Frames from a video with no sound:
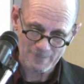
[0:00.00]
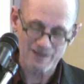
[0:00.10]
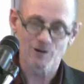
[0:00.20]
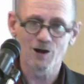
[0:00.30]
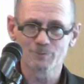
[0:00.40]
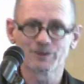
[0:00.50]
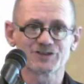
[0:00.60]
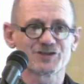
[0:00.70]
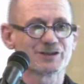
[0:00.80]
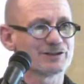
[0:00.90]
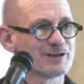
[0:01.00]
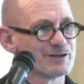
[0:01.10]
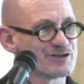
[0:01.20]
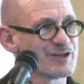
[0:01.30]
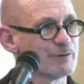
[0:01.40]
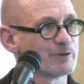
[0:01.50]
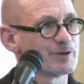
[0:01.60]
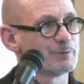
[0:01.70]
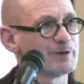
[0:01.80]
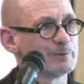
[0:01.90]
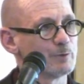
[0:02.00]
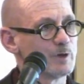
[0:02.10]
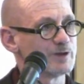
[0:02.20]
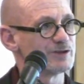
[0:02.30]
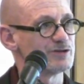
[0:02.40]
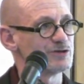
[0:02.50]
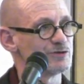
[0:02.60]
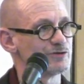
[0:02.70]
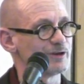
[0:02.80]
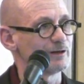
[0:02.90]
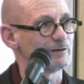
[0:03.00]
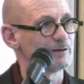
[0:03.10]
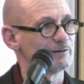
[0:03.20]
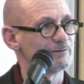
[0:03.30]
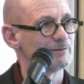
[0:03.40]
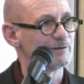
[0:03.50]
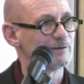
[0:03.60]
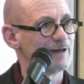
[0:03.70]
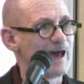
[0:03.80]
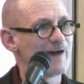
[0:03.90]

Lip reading: And a hard place to get to understand what the people wanted to do there. And